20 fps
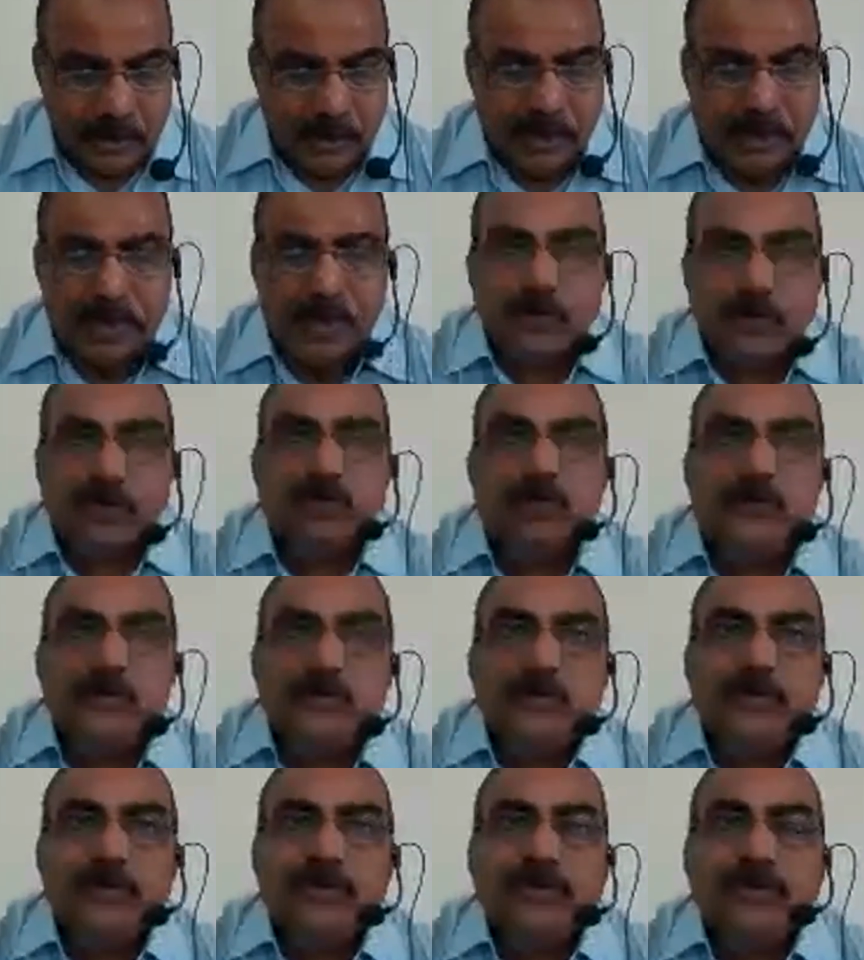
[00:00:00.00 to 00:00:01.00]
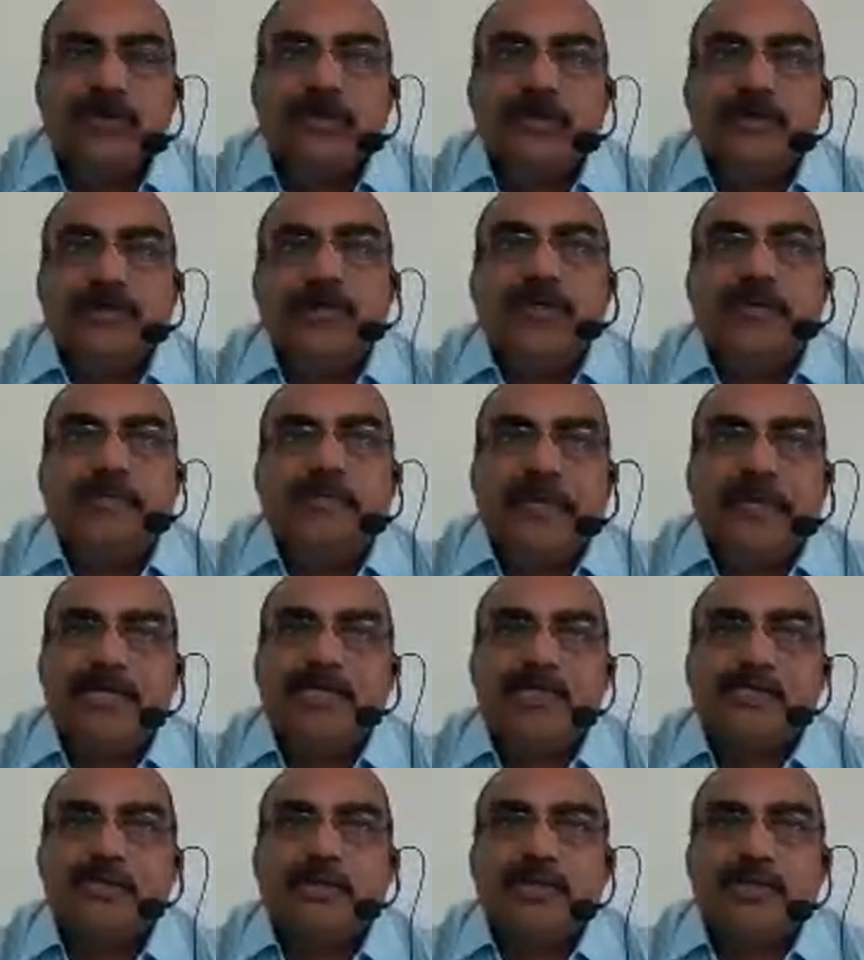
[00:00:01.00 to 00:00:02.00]
Now, make
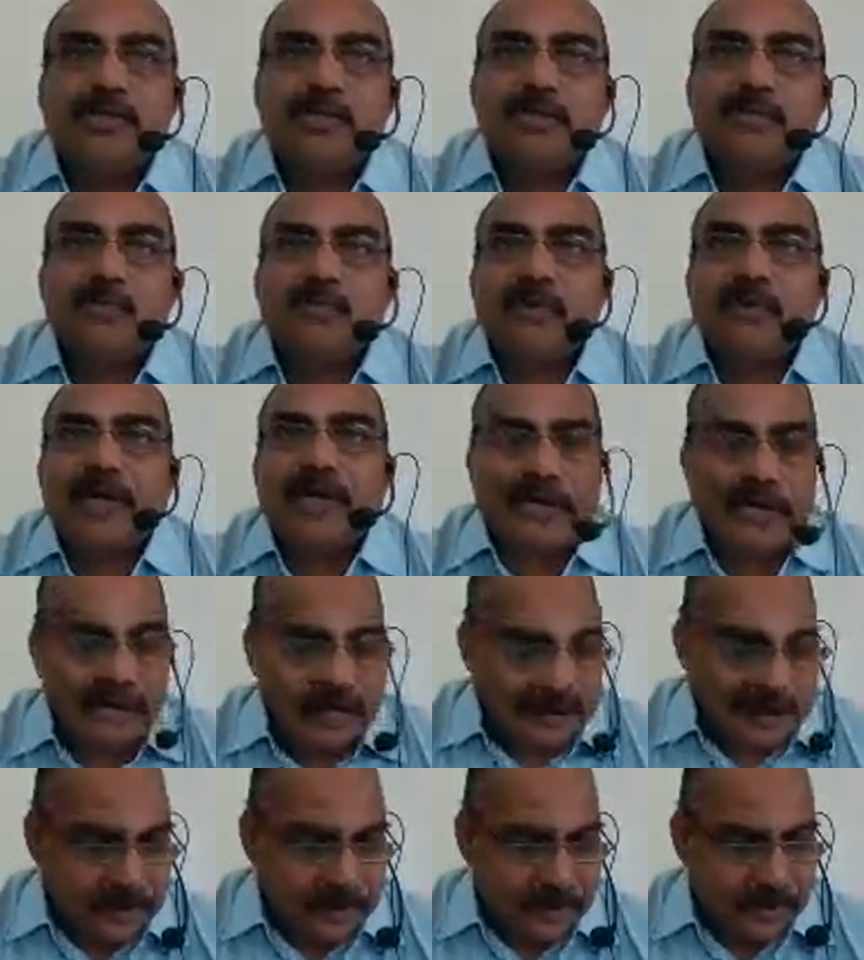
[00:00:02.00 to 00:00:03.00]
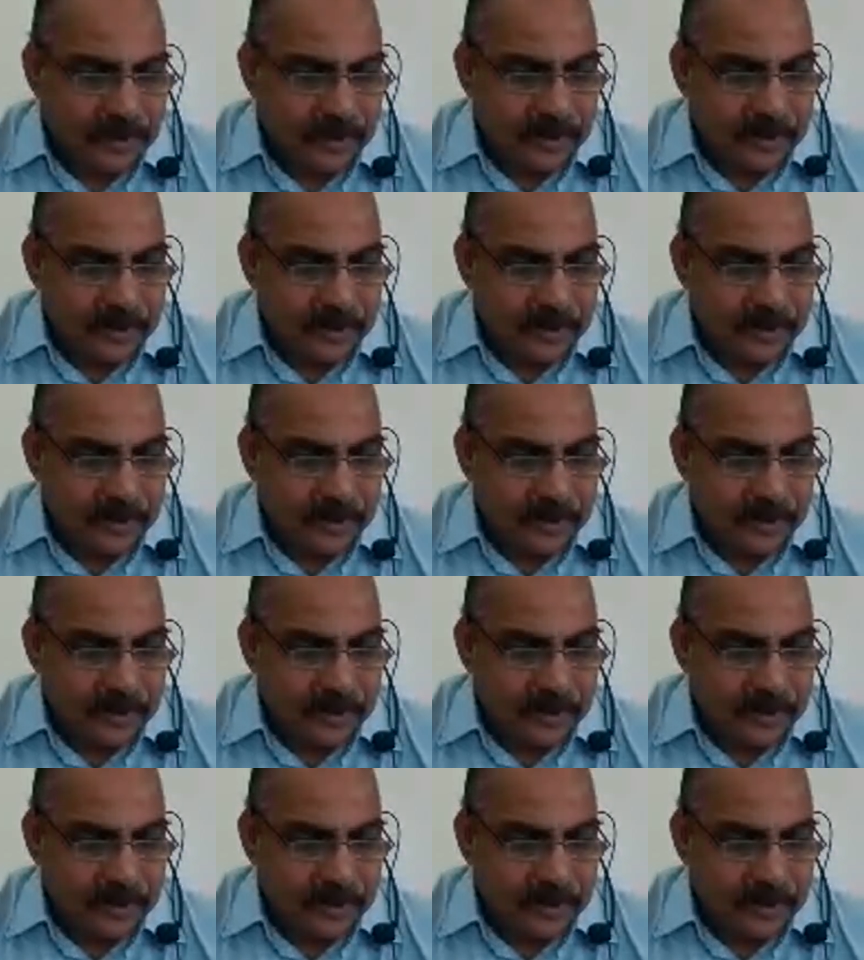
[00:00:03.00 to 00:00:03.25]
sure while